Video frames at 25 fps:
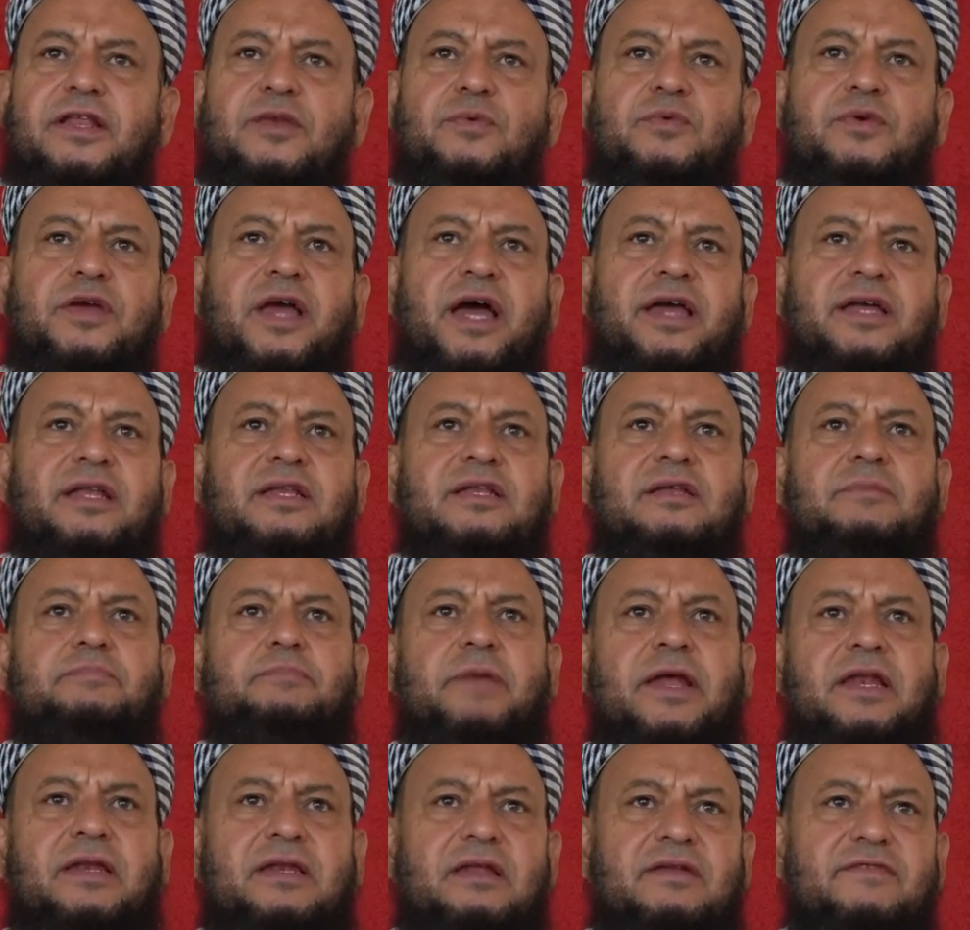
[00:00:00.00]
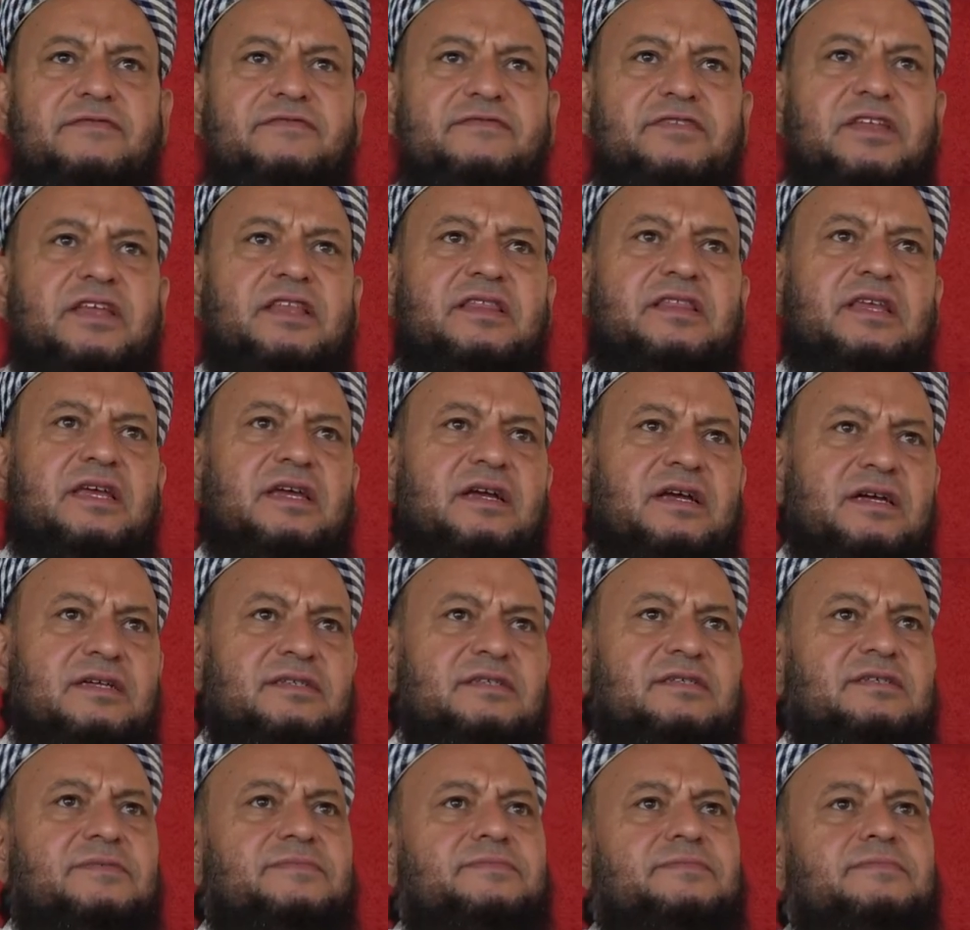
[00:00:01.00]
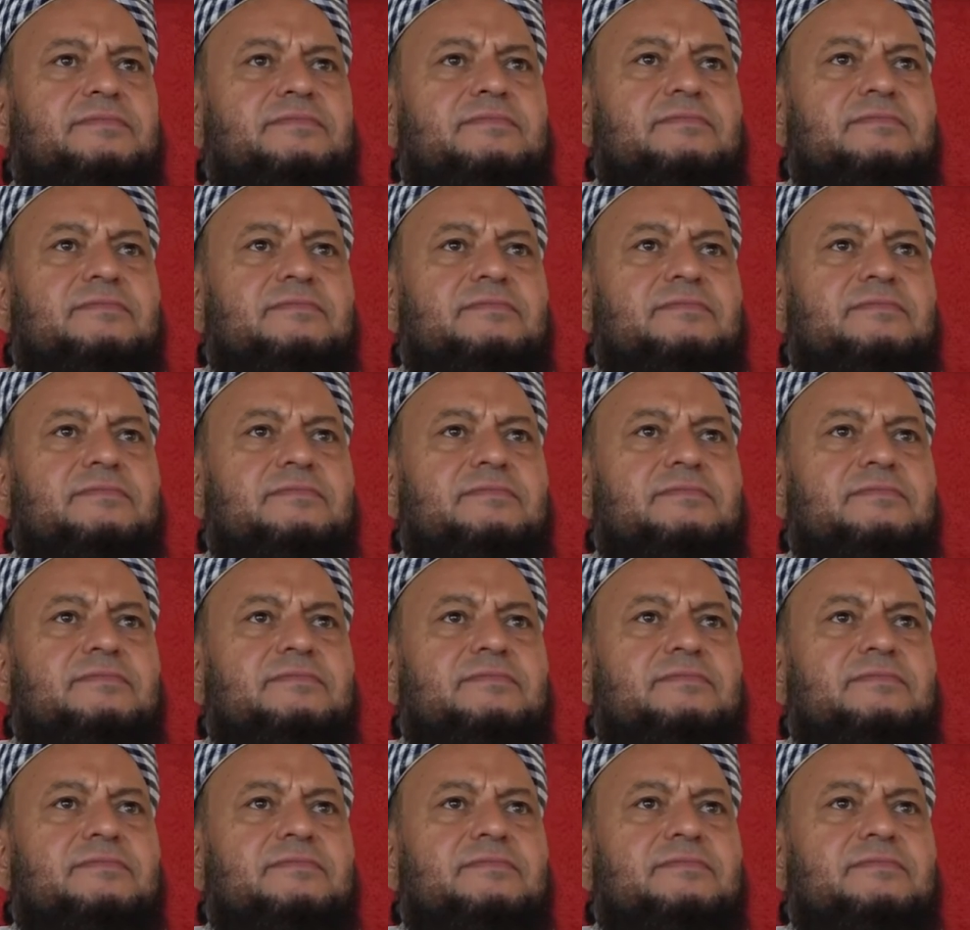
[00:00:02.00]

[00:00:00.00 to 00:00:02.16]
that we are independent, free thinkers,